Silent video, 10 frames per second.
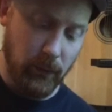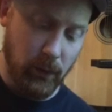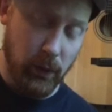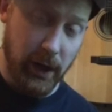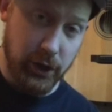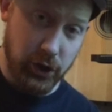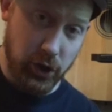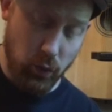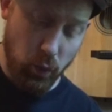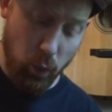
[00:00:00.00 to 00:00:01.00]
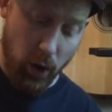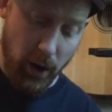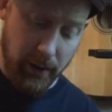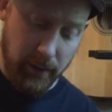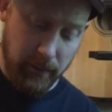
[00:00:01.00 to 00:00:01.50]
we're going to just do
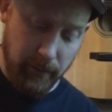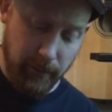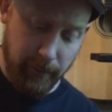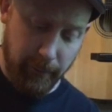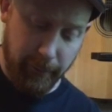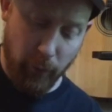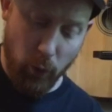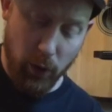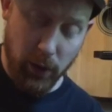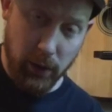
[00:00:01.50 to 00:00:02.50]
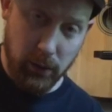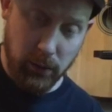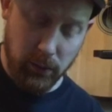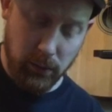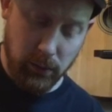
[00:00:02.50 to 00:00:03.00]
1, 4,
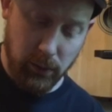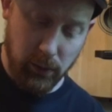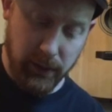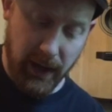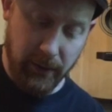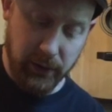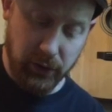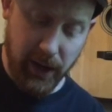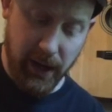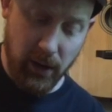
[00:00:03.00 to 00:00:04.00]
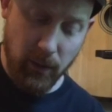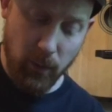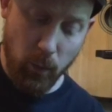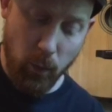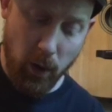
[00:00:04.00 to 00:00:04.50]
go down a string,
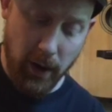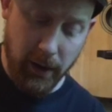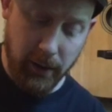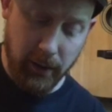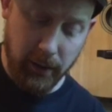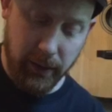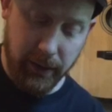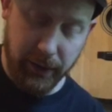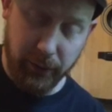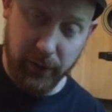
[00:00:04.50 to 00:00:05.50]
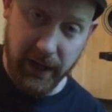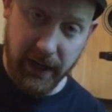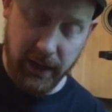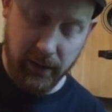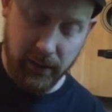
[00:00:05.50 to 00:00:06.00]
1,
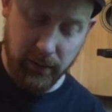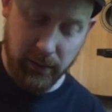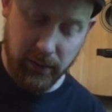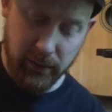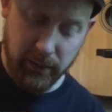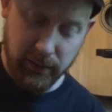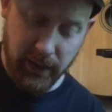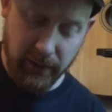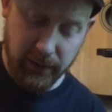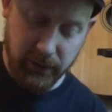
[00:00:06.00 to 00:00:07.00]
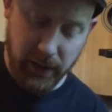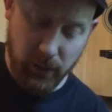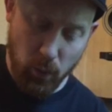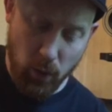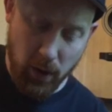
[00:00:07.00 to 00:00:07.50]
3, down a
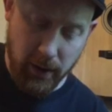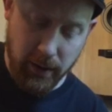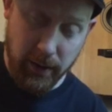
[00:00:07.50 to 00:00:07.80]
string, 1,